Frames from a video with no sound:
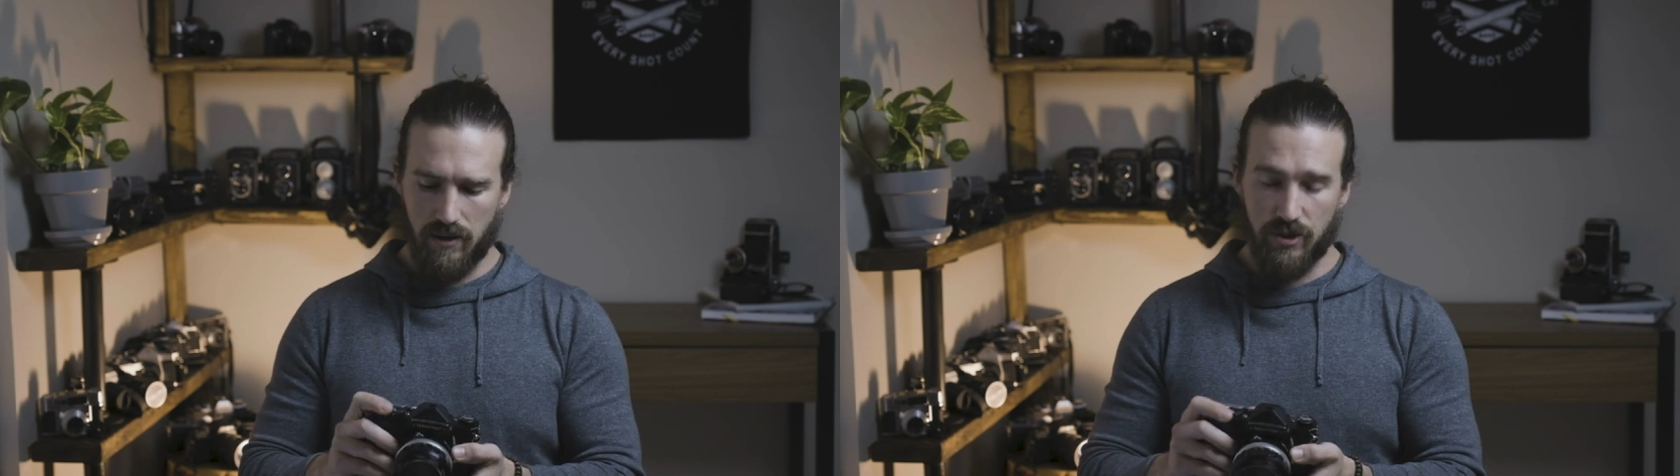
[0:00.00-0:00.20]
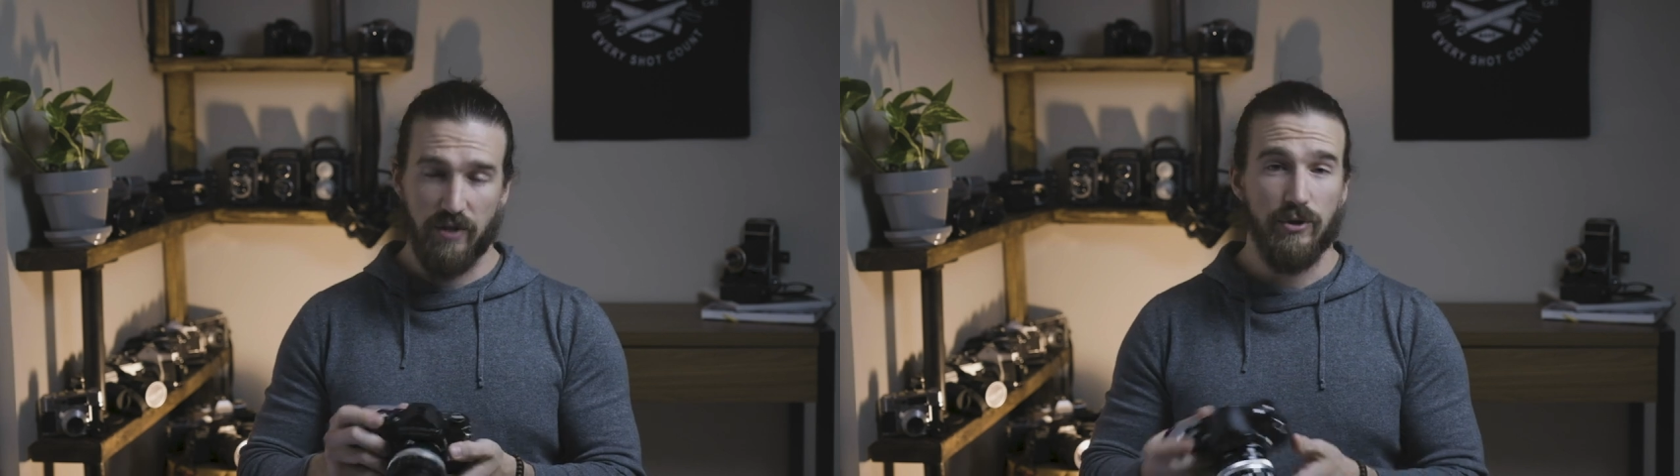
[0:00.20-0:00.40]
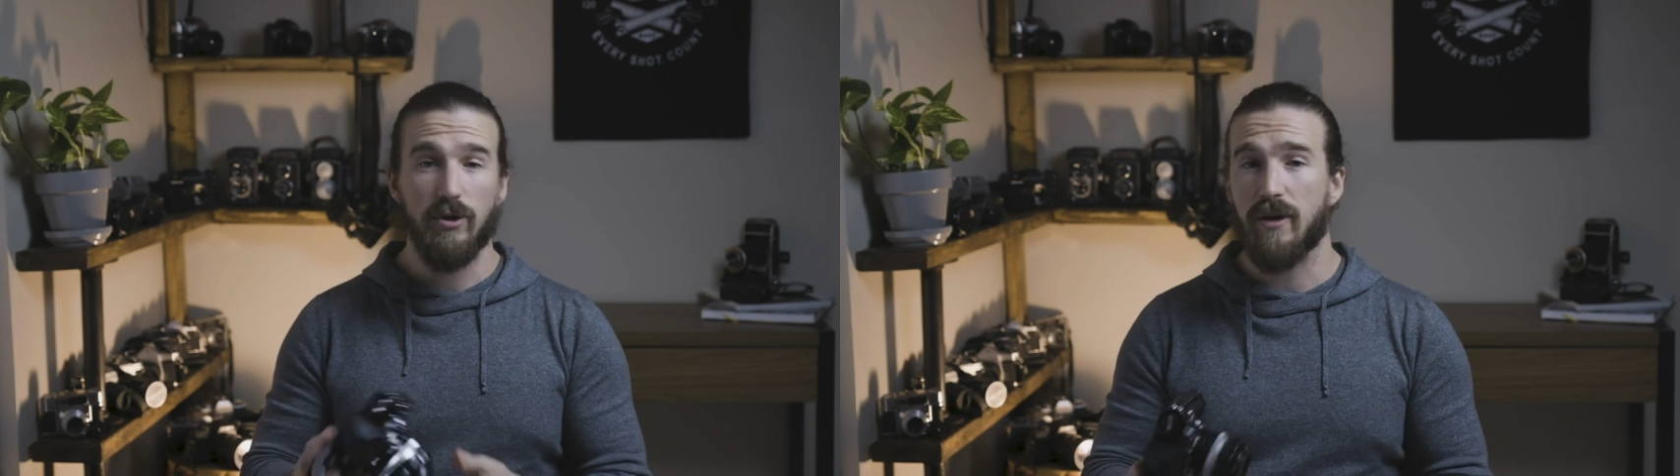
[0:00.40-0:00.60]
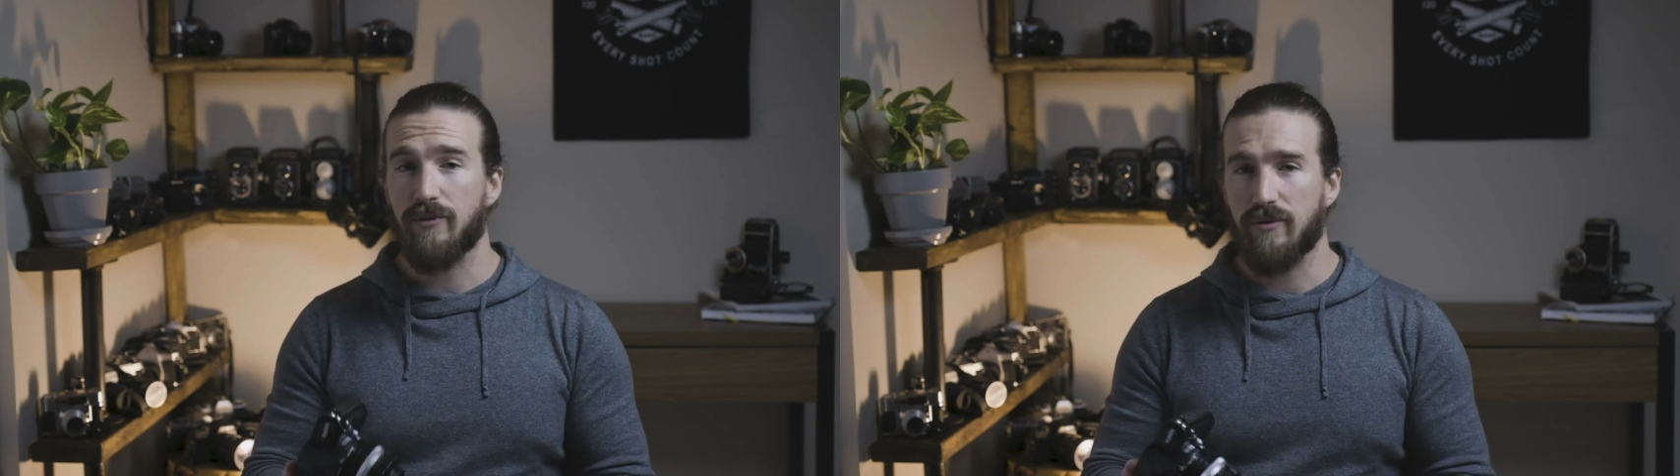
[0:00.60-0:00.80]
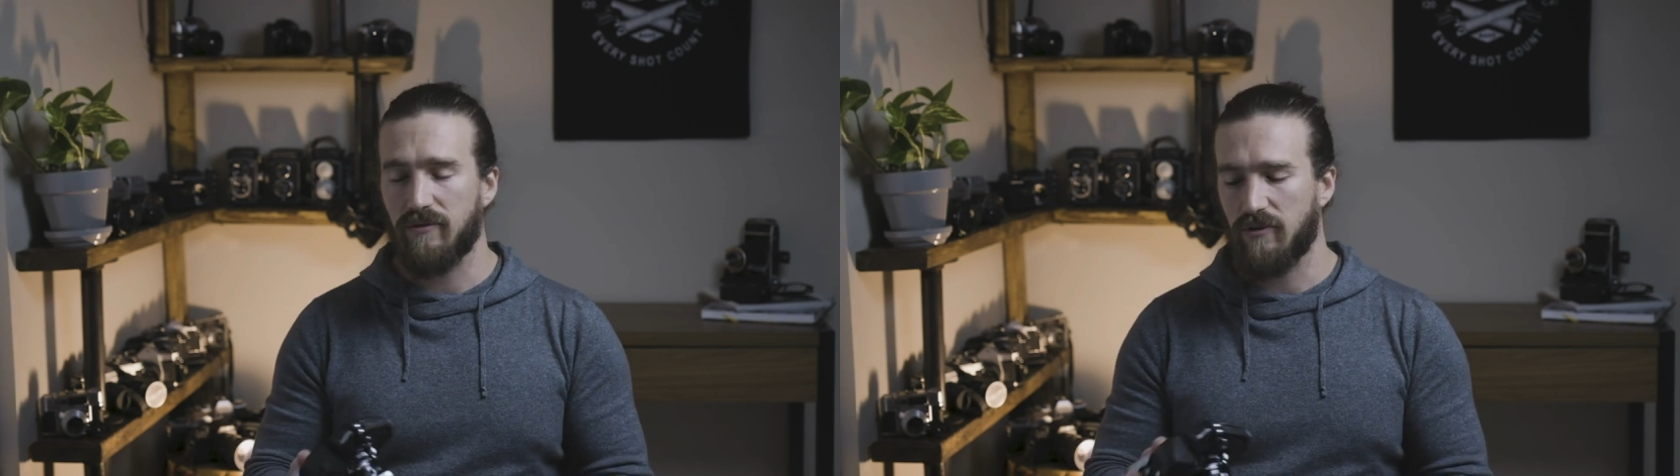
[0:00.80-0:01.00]
So if you're looking
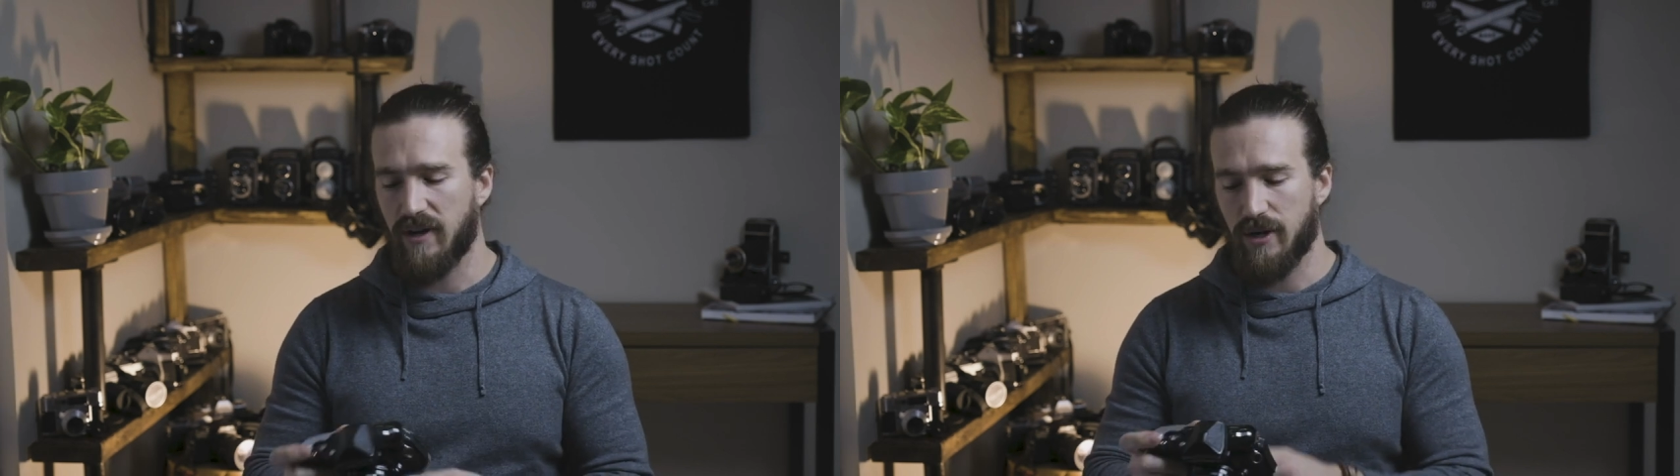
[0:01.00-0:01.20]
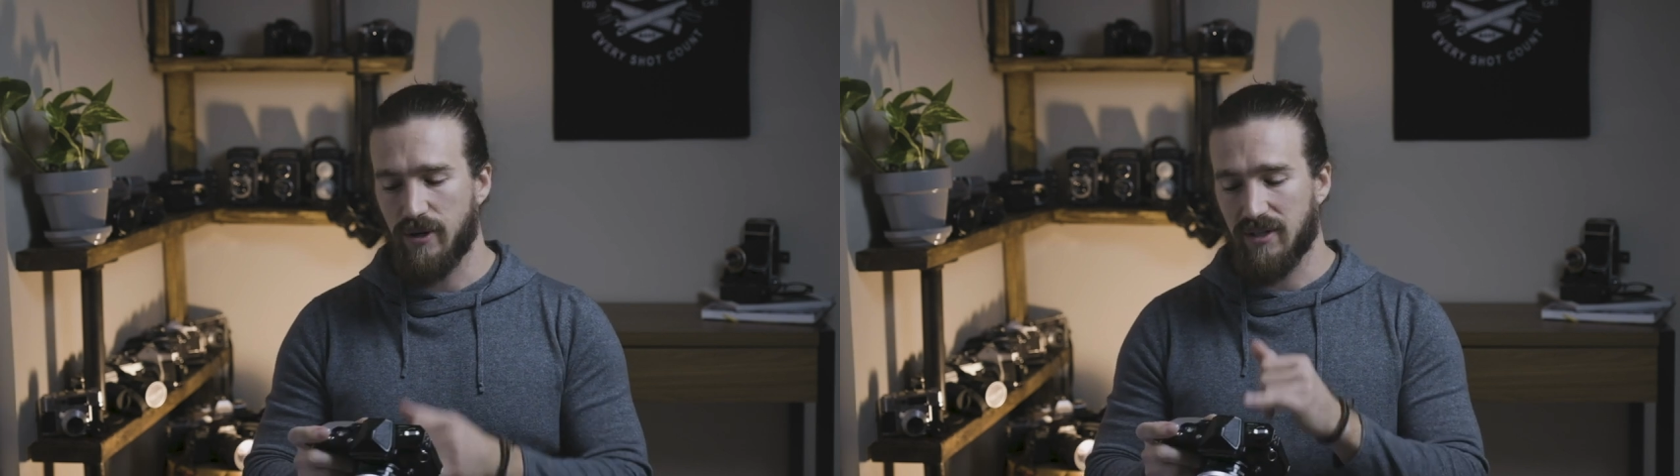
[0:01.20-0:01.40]
through the viewfinder, you